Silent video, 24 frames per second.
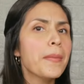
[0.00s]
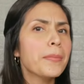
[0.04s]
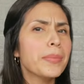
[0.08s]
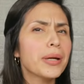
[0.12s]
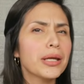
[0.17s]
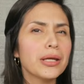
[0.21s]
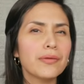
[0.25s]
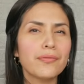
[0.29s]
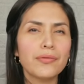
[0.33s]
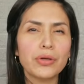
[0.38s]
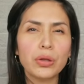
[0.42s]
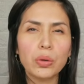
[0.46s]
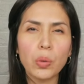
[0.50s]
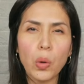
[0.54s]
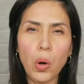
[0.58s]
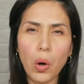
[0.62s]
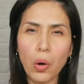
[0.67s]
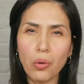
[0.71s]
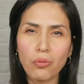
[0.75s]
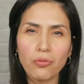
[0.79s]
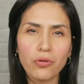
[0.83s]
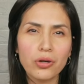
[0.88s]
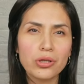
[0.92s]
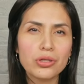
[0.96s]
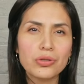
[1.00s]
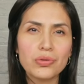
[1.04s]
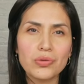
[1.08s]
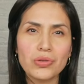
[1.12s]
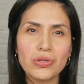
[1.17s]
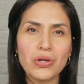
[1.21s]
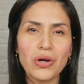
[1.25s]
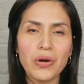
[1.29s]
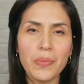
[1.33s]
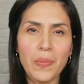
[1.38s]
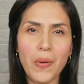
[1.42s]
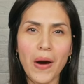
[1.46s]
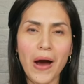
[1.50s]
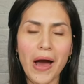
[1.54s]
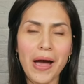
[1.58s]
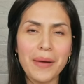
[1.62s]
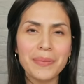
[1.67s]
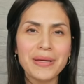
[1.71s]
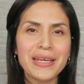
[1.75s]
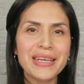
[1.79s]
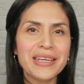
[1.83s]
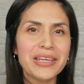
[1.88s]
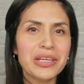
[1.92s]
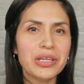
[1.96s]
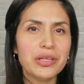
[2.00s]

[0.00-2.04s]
but if you overdo your prep,